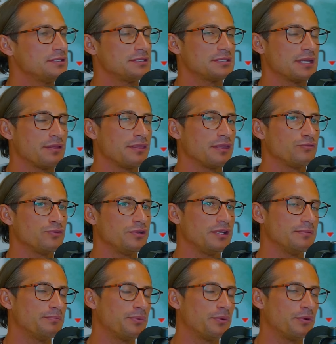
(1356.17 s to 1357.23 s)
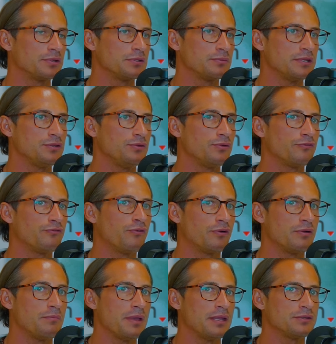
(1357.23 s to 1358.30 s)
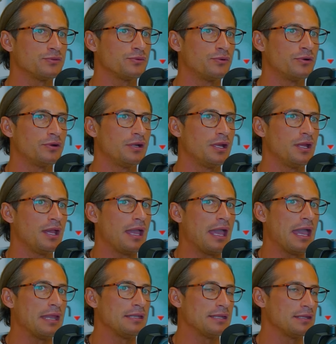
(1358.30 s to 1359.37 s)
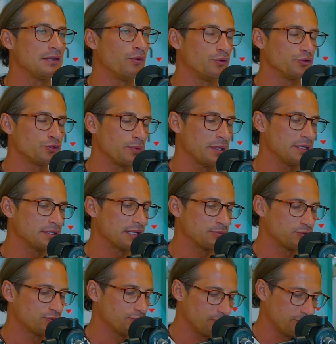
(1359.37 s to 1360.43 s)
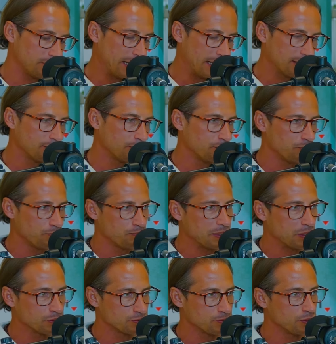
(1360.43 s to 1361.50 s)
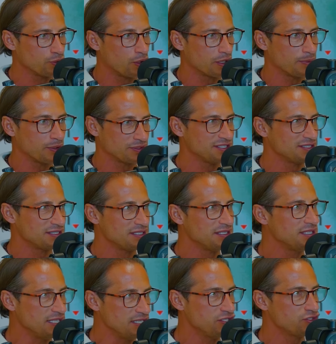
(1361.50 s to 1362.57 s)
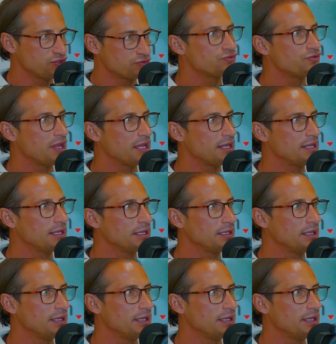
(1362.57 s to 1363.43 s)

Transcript: This is, I think, really important when you look for a mentor. And then also when it comes to, like, because we talk about this niche trading,